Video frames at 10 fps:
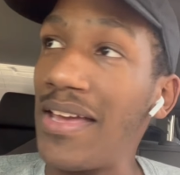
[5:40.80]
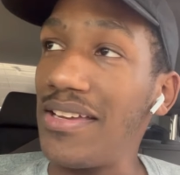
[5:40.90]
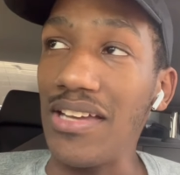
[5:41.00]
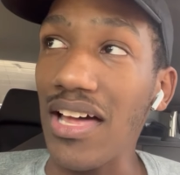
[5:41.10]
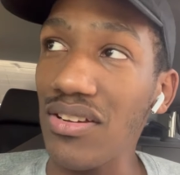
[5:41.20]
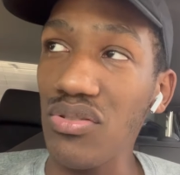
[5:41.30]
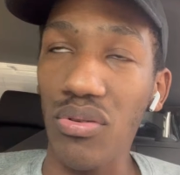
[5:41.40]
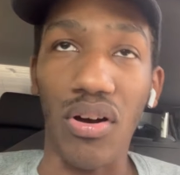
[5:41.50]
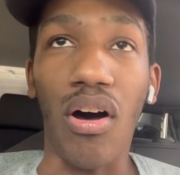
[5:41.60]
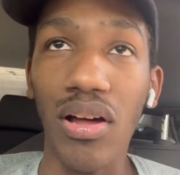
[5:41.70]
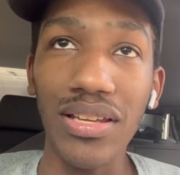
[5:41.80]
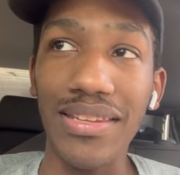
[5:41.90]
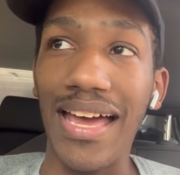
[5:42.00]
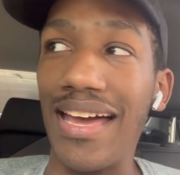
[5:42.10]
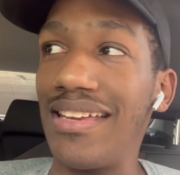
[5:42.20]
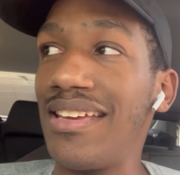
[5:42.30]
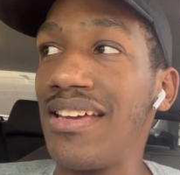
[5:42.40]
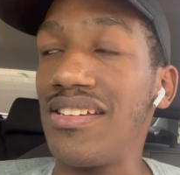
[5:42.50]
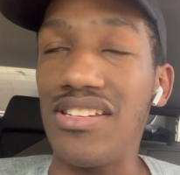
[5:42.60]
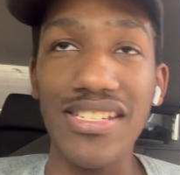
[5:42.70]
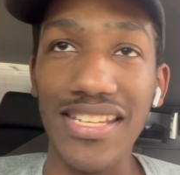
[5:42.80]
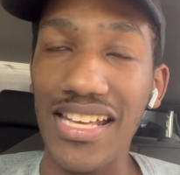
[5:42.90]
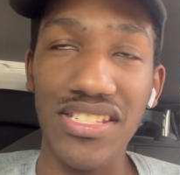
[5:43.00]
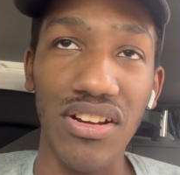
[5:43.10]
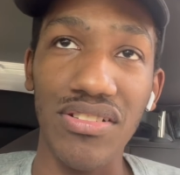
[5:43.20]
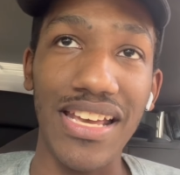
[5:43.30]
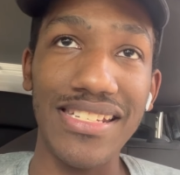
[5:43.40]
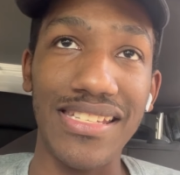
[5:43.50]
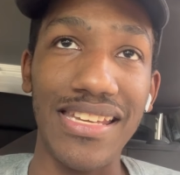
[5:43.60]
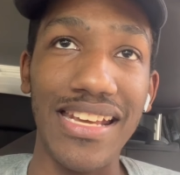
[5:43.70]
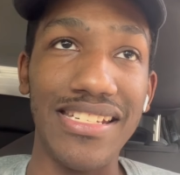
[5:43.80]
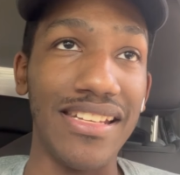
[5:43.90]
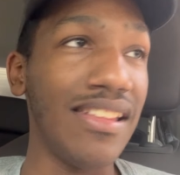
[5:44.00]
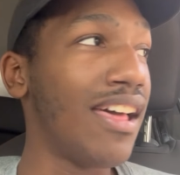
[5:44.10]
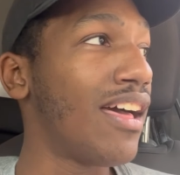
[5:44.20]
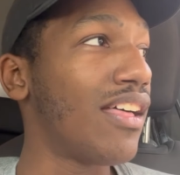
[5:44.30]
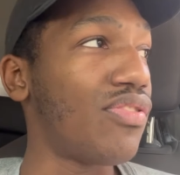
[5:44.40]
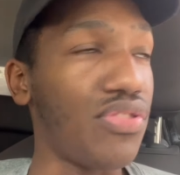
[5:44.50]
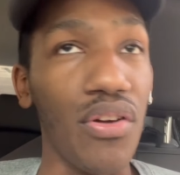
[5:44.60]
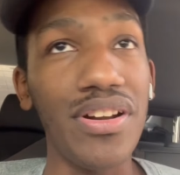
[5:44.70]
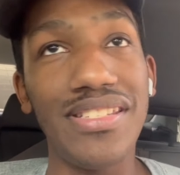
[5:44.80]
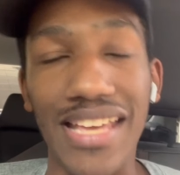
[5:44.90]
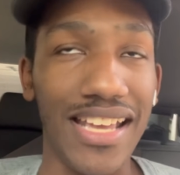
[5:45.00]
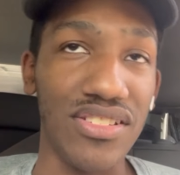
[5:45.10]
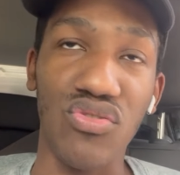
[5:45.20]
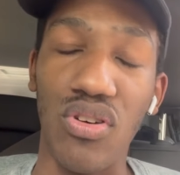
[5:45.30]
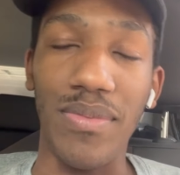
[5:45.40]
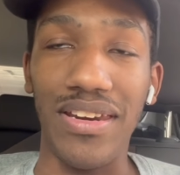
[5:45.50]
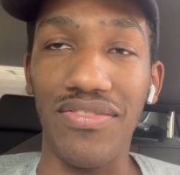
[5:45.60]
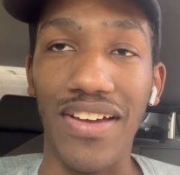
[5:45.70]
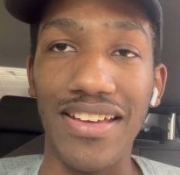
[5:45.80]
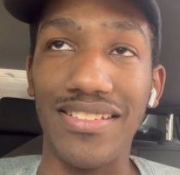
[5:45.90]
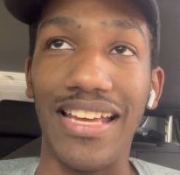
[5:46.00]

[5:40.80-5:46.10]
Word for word: Y'all are doing all of that just to get to your destination 30 seconds to a minute fast.